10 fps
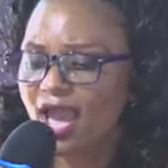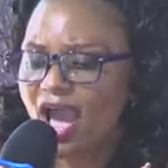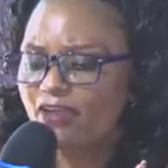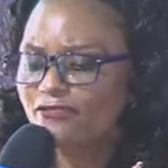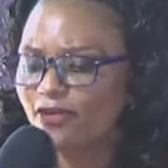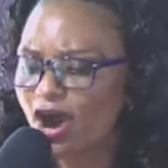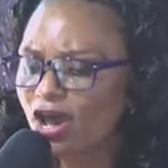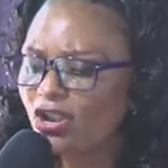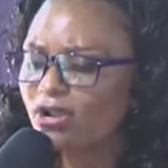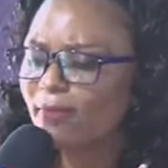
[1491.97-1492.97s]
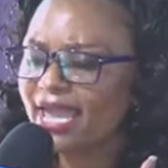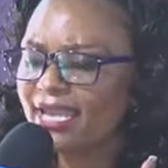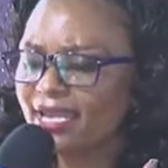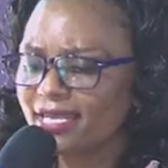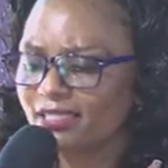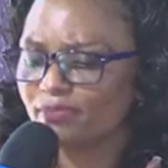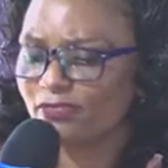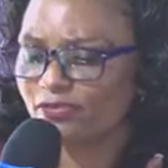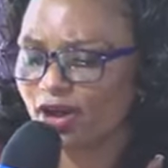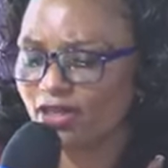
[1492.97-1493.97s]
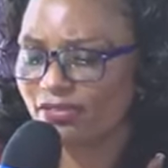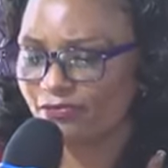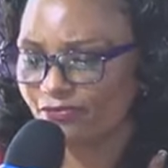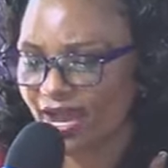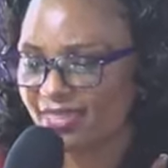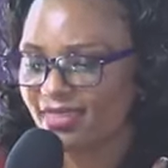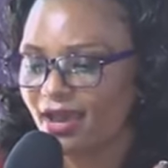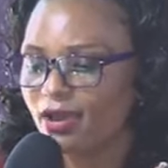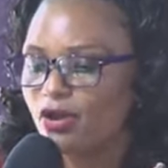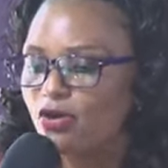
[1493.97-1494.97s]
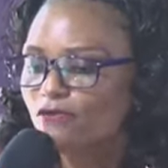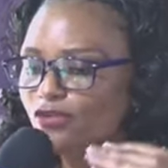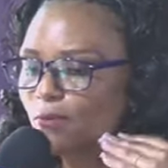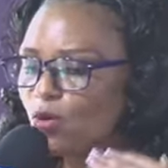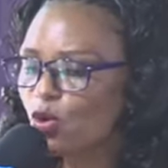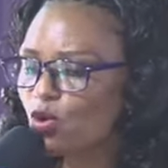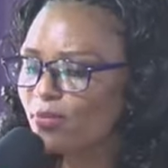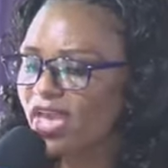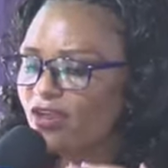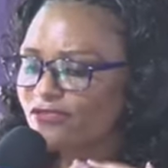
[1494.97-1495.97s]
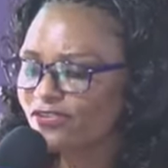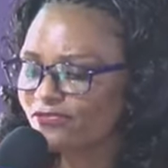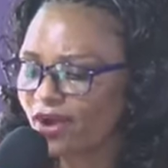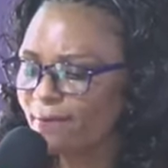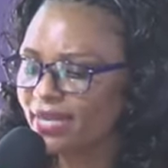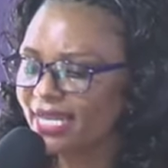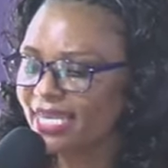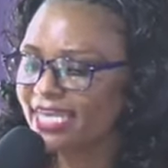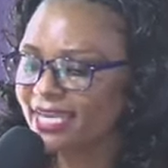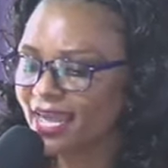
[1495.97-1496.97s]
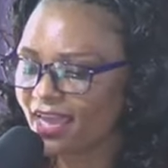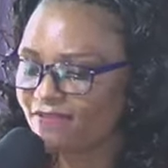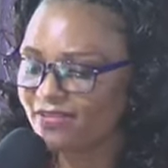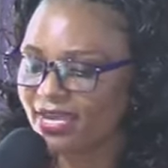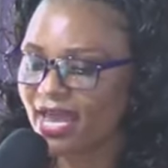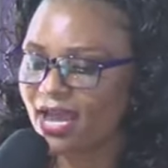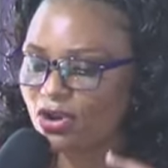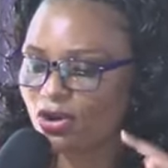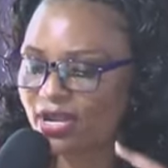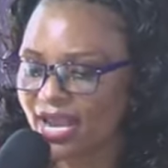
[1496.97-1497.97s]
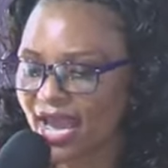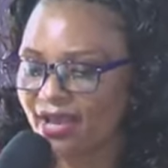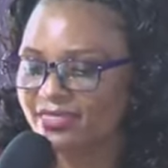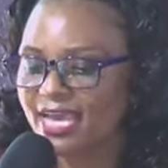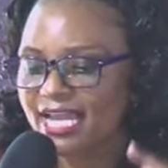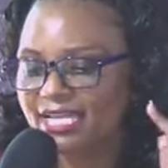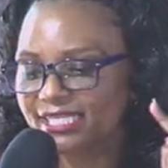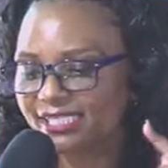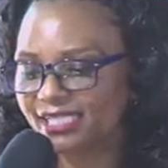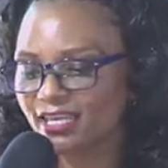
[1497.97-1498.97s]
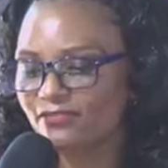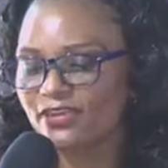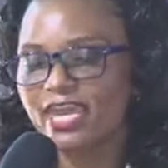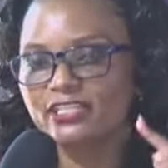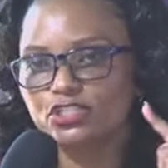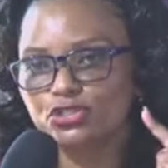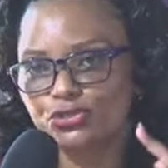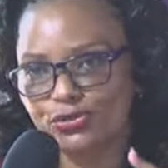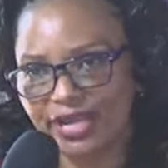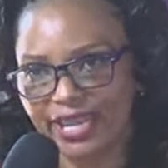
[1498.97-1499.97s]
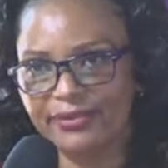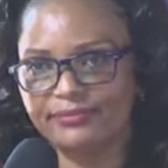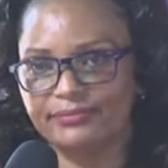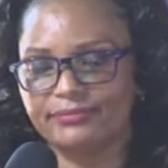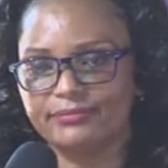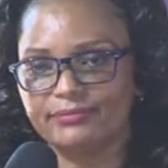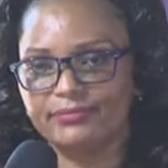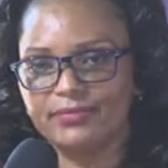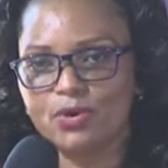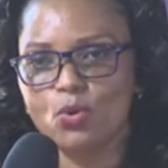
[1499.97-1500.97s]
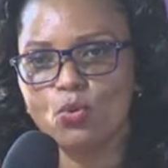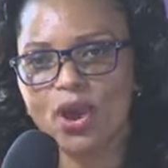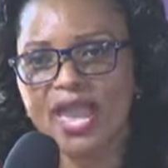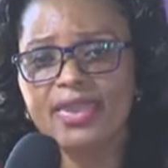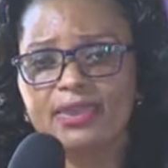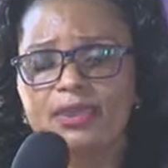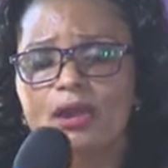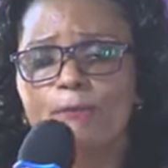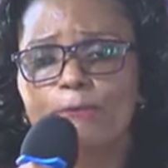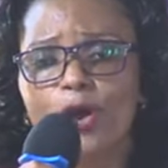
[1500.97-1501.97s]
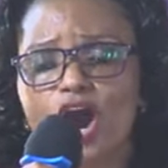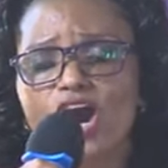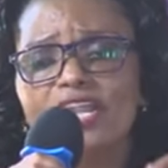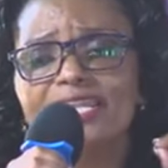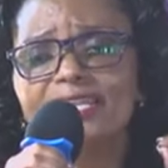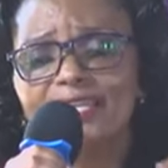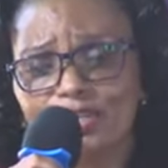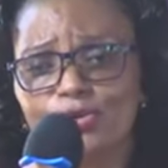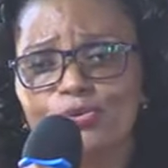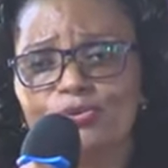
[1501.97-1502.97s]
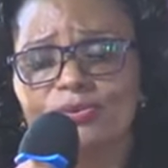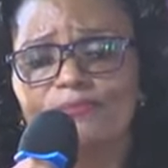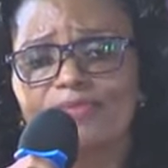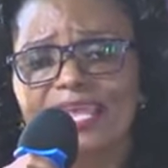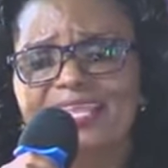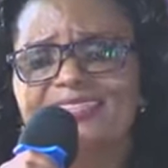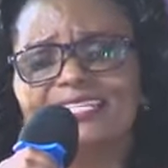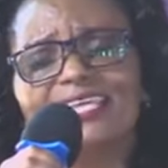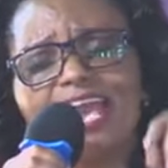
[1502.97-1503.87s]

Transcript: I fall on my knees before the Father, from whom every family in heaven and on earth receive its true name. Why? Paul knew that